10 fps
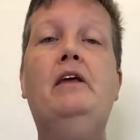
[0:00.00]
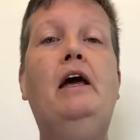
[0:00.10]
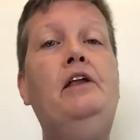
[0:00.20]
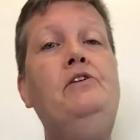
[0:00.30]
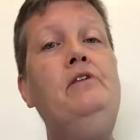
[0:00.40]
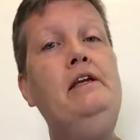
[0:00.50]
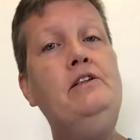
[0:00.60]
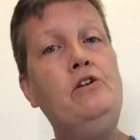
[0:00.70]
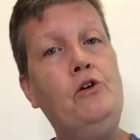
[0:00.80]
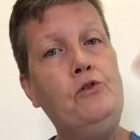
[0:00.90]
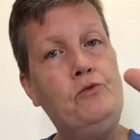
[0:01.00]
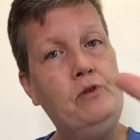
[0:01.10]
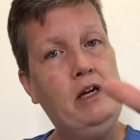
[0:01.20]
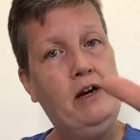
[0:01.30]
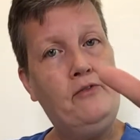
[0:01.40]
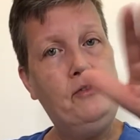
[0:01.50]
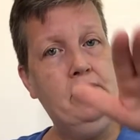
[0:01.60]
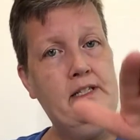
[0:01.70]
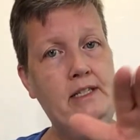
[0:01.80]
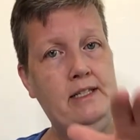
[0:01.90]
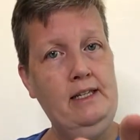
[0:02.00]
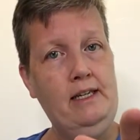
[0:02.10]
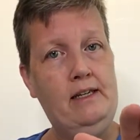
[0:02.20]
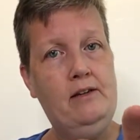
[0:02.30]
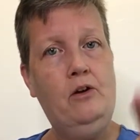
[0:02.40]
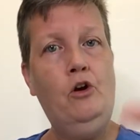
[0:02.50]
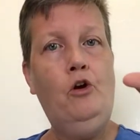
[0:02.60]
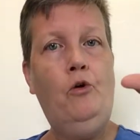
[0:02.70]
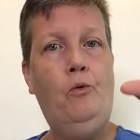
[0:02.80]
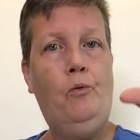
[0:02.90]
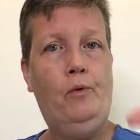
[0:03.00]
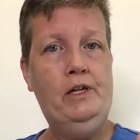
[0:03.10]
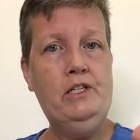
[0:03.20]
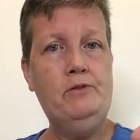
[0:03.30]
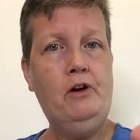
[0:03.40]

and you need to go through carefully to see which